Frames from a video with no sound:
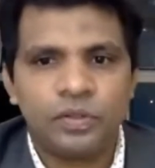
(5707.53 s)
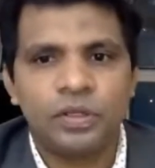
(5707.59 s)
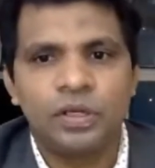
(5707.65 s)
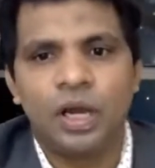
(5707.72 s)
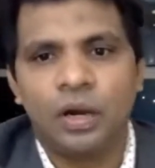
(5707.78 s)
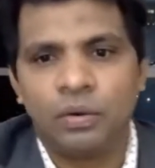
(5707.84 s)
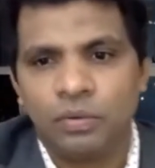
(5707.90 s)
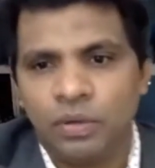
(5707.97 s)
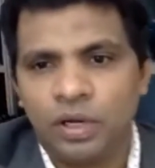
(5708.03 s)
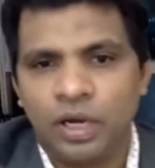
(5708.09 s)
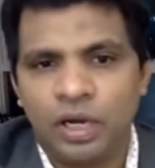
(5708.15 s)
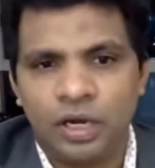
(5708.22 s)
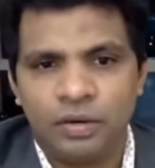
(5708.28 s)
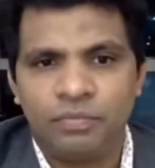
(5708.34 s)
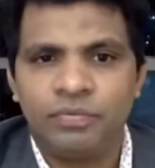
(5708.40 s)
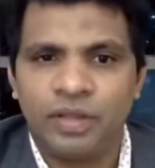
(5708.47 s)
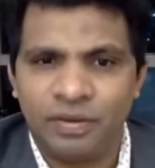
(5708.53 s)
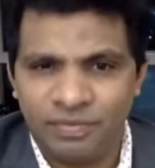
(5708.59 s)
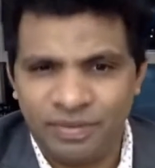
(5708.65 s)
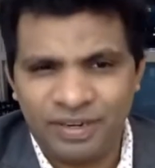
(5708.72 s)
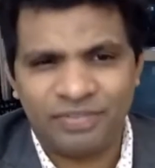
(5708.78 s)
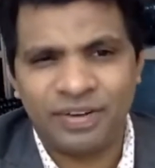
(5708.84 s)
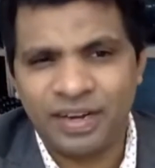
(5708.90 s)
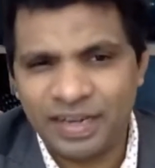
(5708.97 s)
Now, the
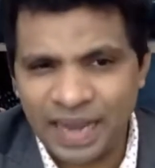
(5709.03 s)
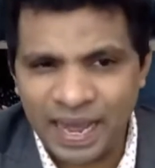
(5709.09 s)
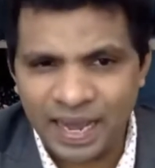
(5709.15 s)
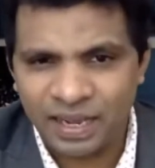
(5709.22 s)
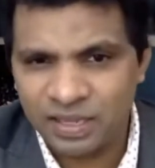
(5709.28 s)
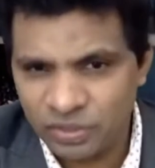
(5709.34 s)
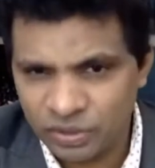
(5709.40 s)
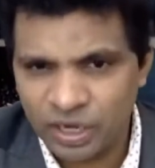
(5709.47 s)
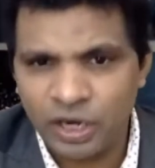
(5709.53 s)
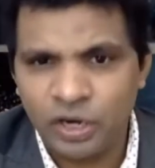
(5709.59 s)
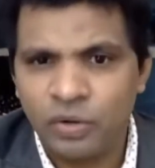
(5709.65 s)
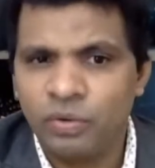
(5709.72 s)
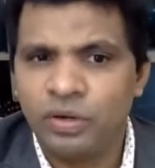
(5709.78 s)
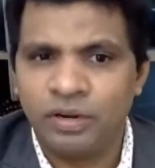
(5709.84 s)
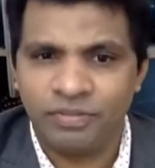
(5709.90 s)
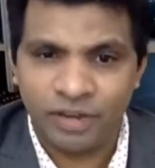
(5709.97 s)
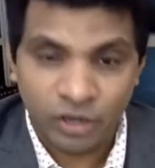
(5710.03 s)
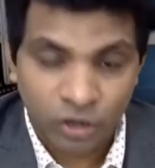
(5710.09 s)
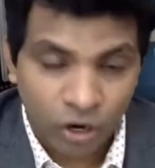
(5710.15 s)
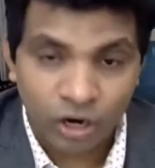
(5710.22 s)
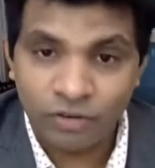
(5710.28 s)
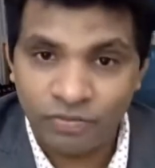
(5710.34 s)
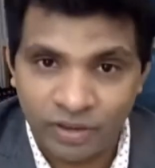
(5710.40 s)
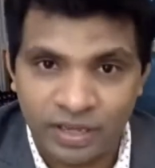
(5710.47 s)
different tags you can do, different
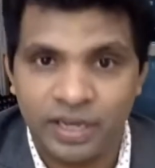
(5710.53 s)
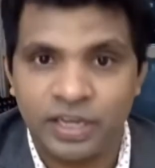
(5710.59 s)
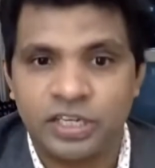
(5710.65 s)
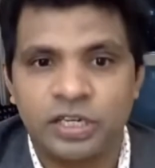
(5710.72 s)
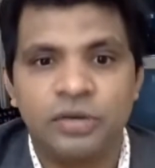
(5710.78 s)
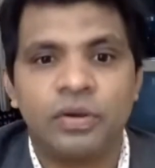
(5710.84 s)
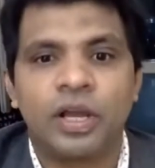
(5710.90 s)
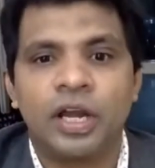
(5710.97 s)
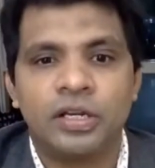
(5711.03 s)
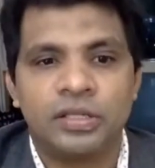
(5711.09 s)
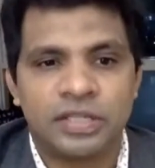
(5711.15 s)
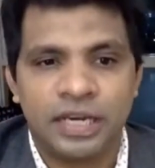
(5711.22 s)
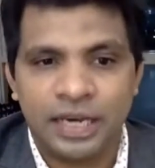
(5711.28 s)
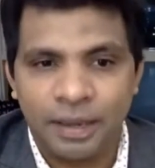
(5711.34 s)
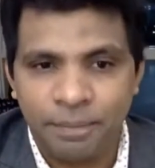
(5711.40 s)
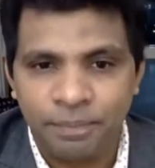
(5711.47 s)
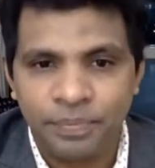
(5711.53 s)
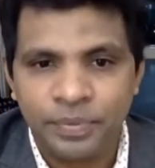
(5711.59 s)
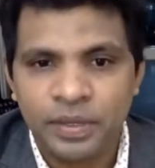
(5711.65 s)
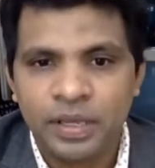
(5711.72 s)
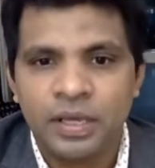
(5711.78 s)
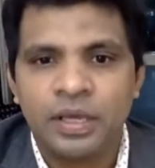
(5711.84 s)
configuration you can set up.